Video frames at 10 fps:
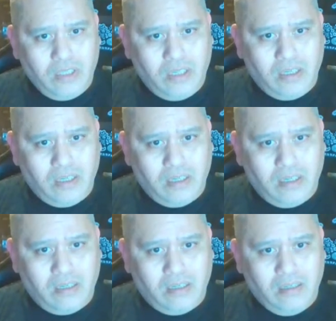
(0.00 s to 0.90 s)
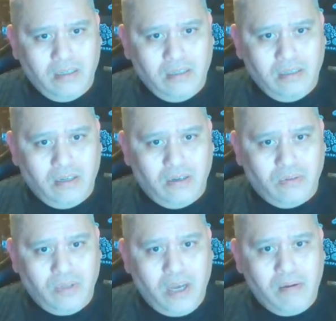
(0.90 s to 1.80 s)

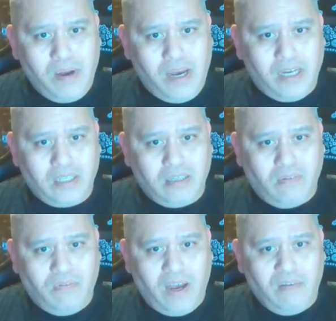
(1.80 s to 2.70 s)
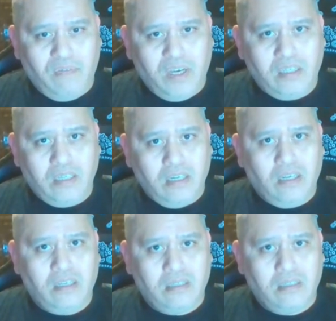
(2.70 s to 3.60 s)
them as the fat face
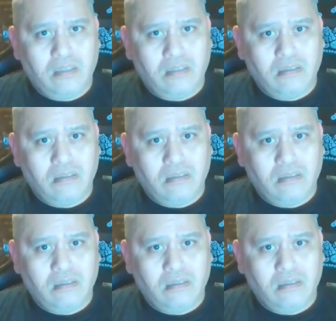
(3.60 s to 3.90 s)
idiots.